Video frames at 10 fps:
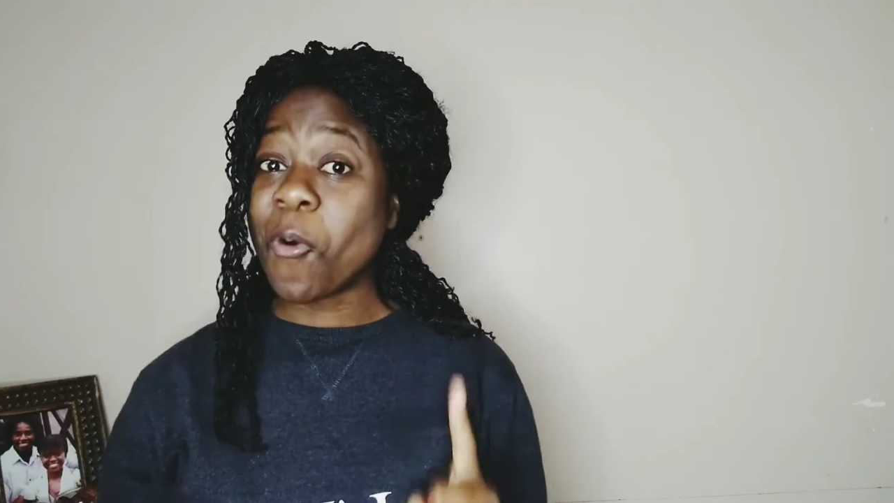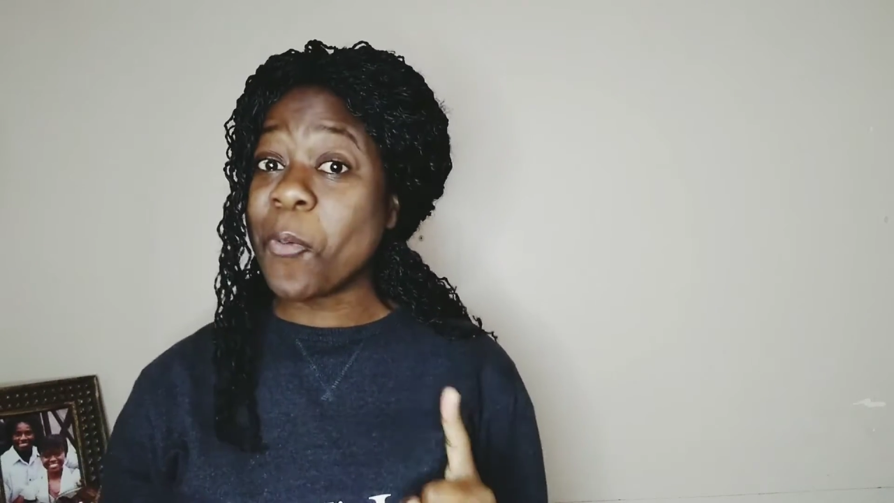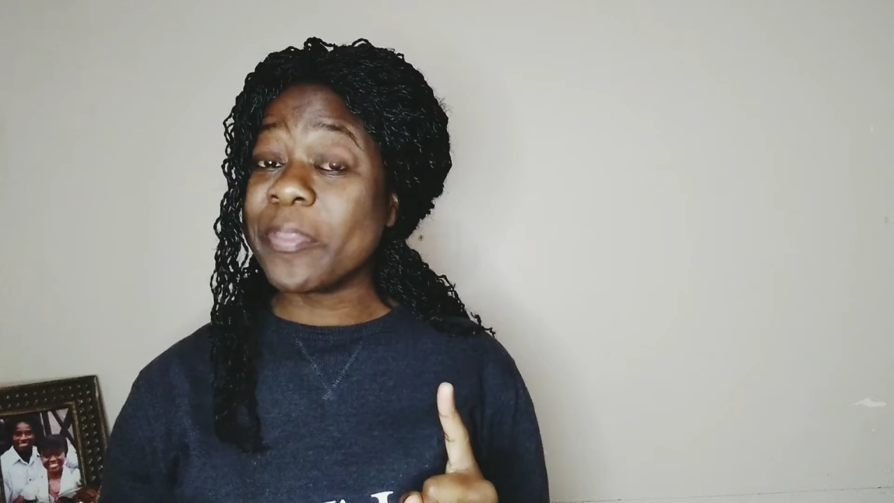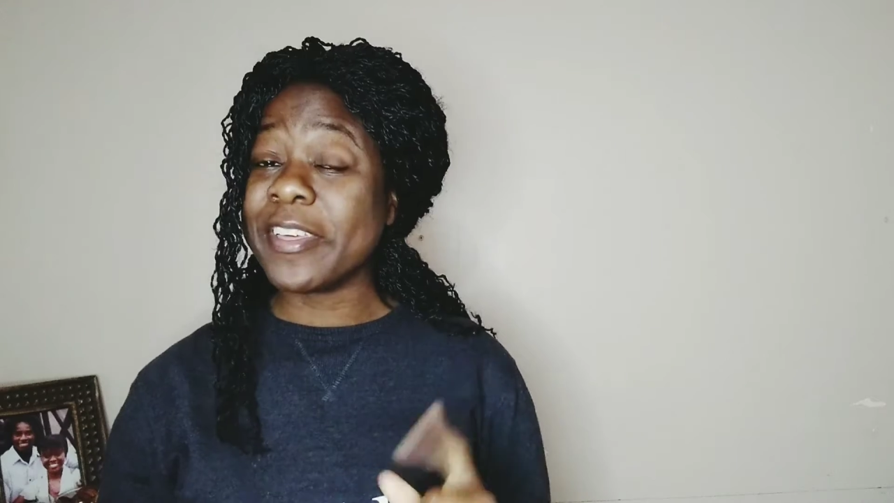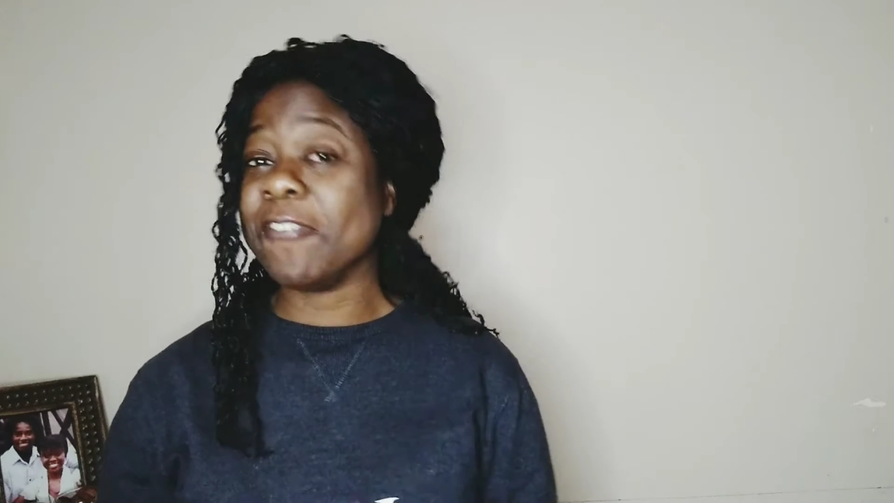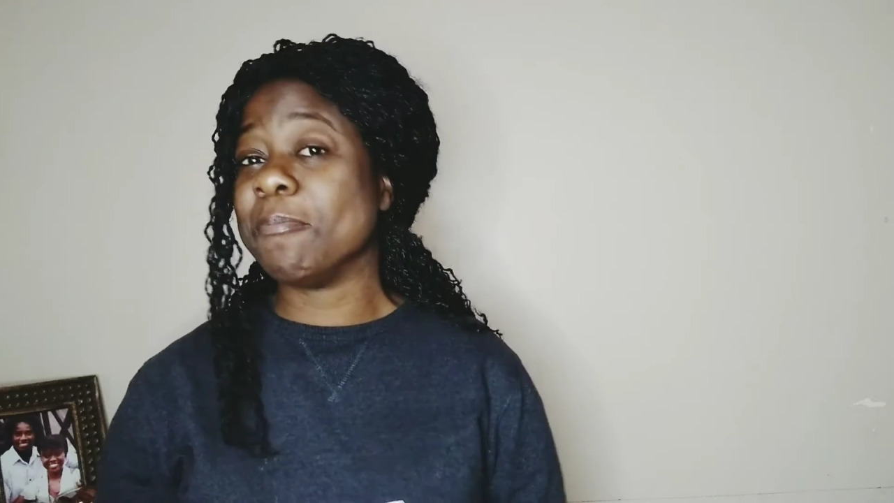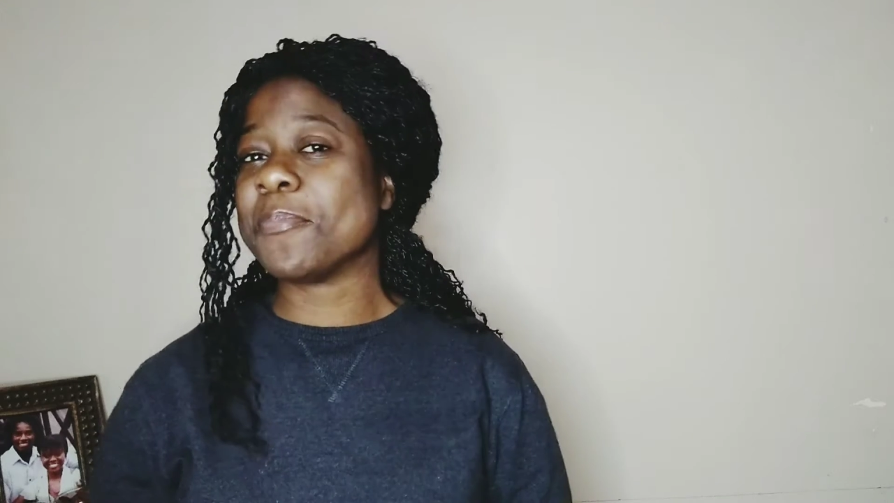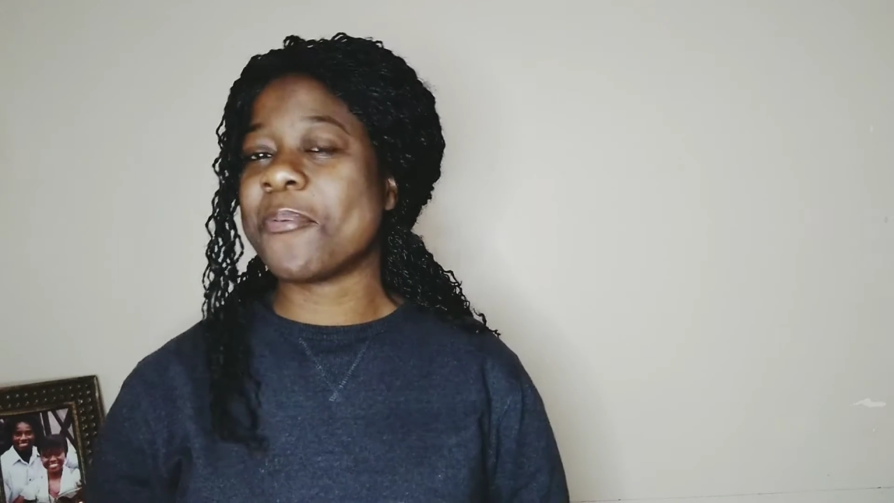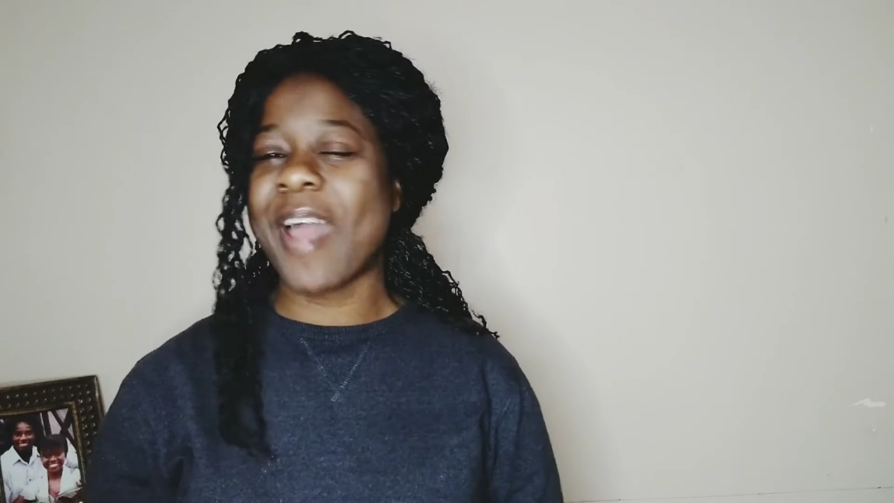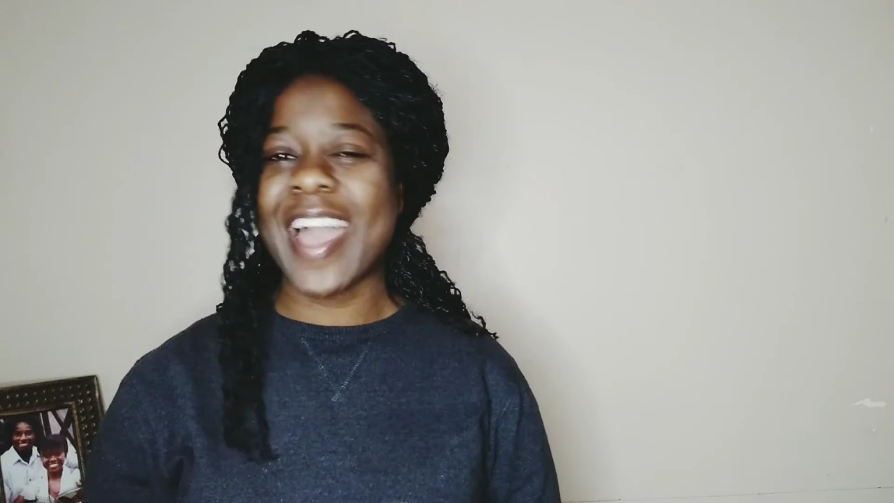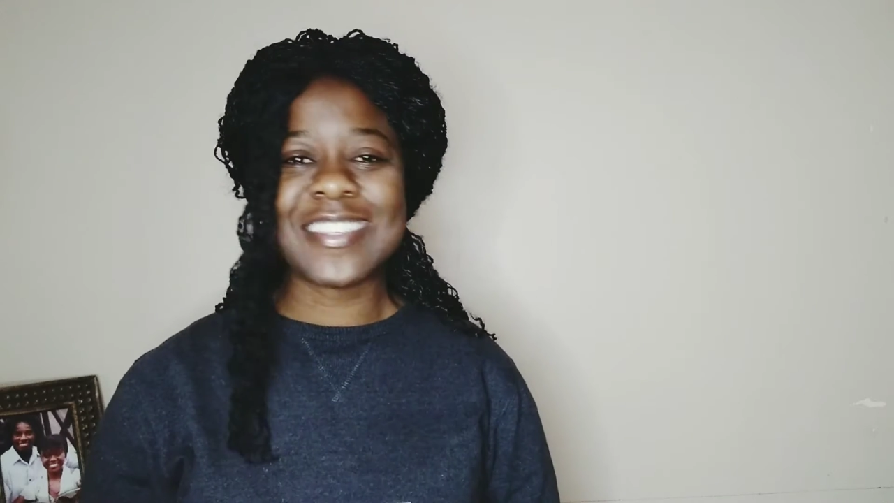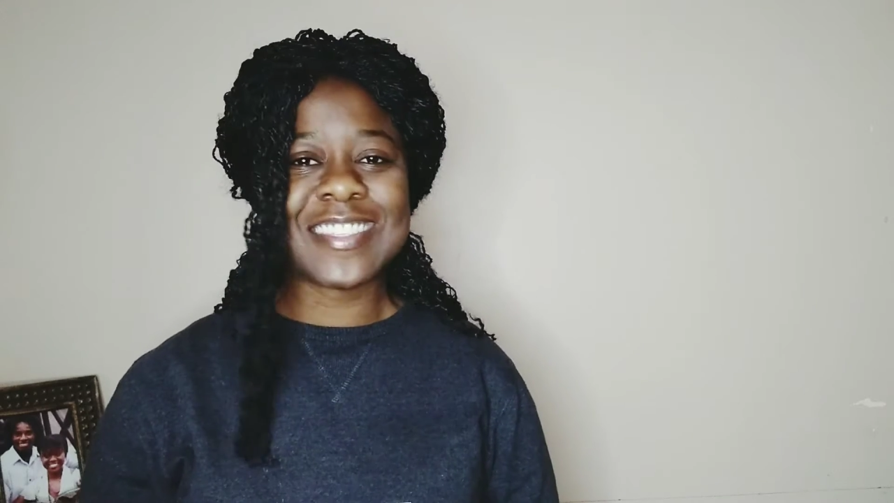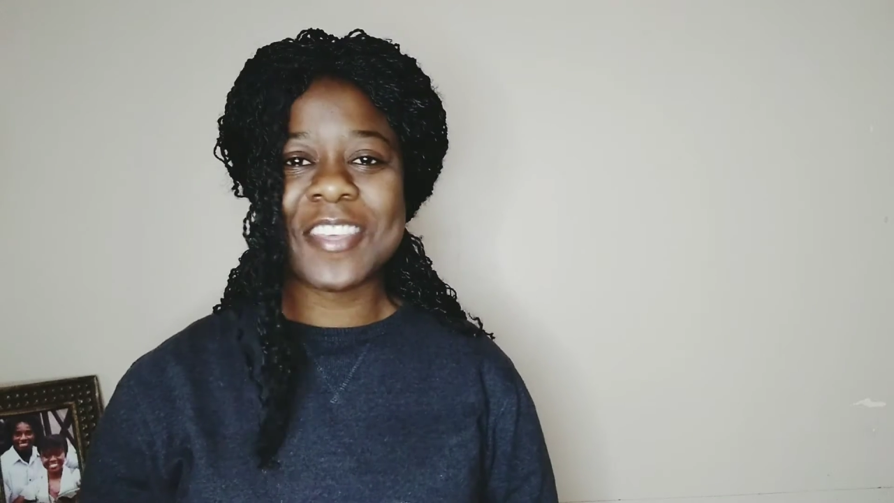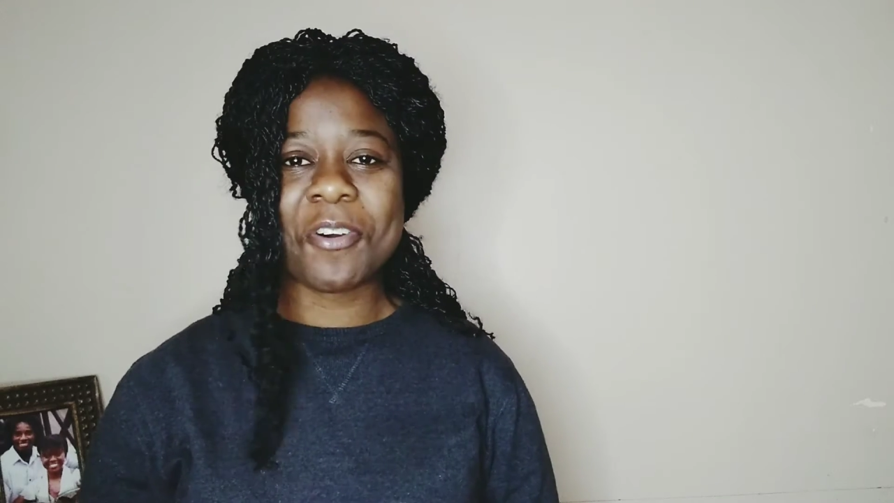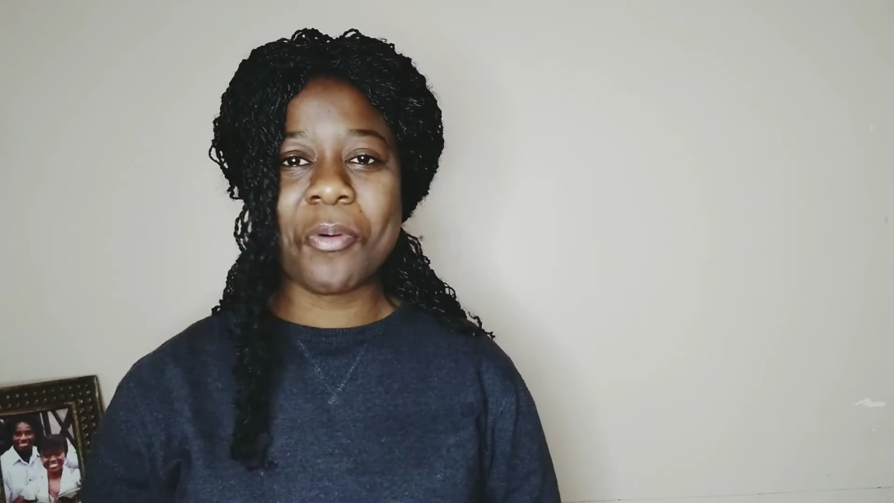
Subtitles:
hope that you've been practicing